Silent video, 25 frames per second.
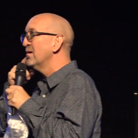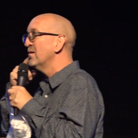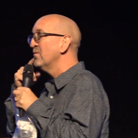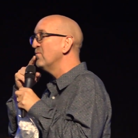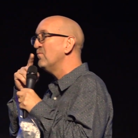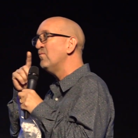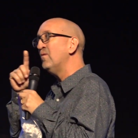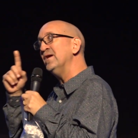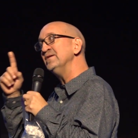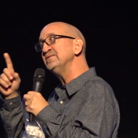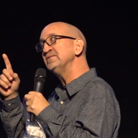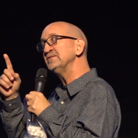
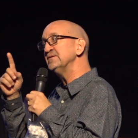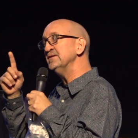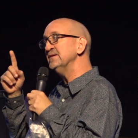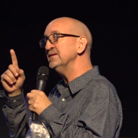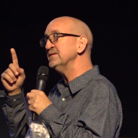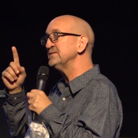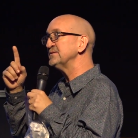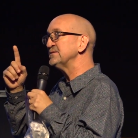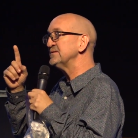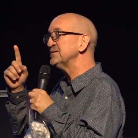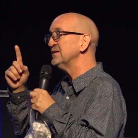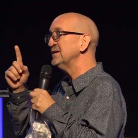Watch
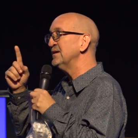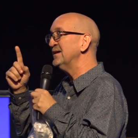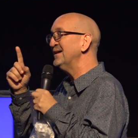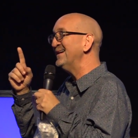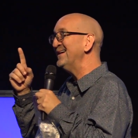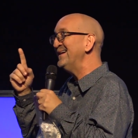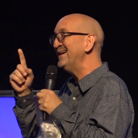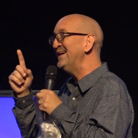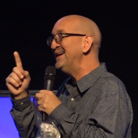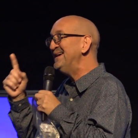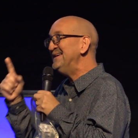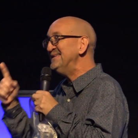this.
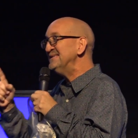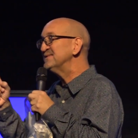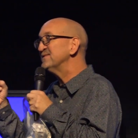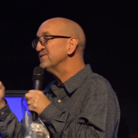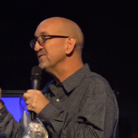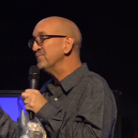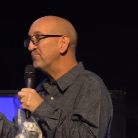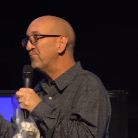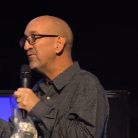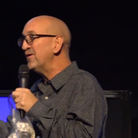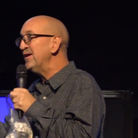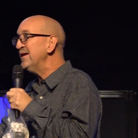He's
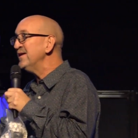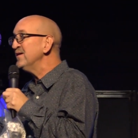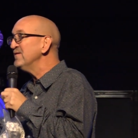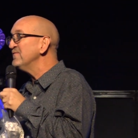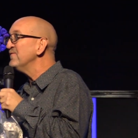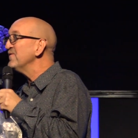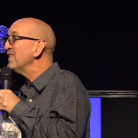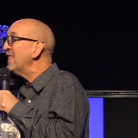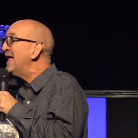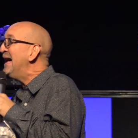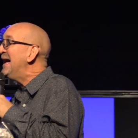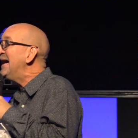the bread
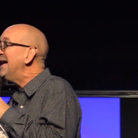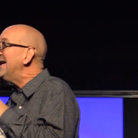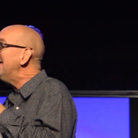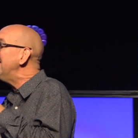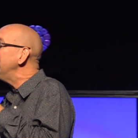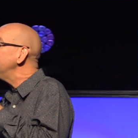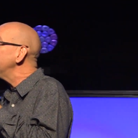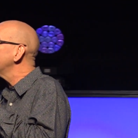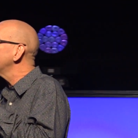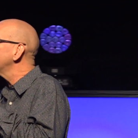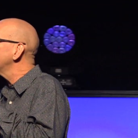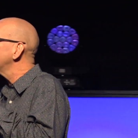of
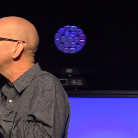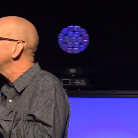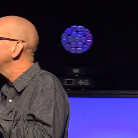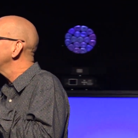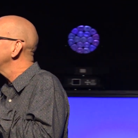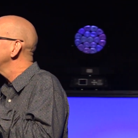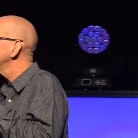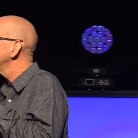life,